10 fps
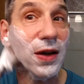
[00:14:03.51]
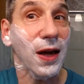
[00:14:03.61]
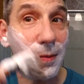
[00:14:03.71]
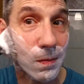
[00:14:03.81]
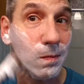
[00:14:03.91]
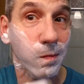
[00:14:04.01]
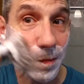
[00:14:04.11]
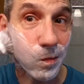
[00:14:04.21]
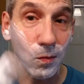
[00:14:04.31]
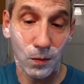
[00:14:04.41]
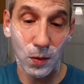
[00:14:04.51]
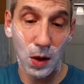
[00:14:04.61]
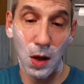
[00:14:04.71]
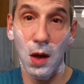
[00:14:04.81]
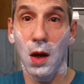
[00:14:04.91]
you get. All
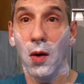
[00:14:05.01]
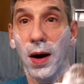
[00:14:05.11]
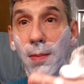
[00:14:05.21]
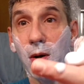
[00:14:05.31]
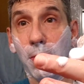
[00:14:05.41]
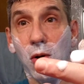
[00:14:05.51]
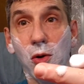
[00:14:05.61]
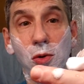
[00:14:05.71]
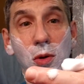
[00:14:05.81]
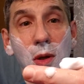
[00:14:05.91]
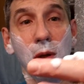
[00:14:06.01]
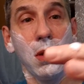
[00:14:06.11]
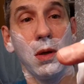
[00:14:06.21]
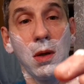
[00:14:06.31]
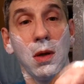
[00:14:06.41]
right, I'm gonna pull
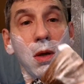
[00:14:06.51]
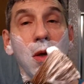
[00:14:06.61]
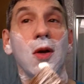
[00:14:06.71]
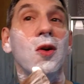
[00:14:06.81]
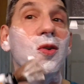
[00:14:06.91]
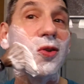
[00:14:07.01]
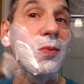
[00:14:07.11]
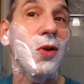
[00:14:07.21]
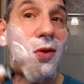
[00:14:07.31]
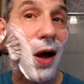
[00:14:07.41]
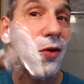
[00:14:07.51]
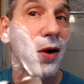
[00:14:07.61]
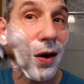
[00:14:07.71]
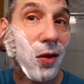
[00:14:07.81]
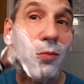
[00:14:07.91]
some of the
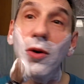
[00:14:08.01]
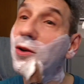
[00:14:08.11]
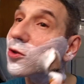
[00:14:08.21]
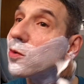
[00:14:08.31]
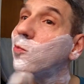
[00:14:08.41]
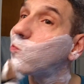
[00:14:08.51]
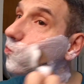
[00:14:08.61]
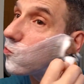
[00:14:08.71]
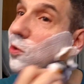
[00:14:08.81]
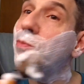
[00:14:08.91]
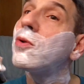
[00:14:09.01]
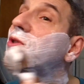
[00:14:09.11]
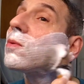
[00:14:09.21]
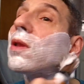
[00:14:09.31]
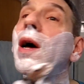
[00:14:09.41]
lather out of the brush. I'm gonna pull
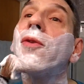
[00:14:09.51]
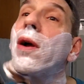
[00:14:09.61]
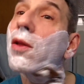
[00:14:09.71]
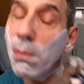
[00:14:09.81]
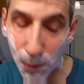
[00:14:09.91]
some of the lather out of the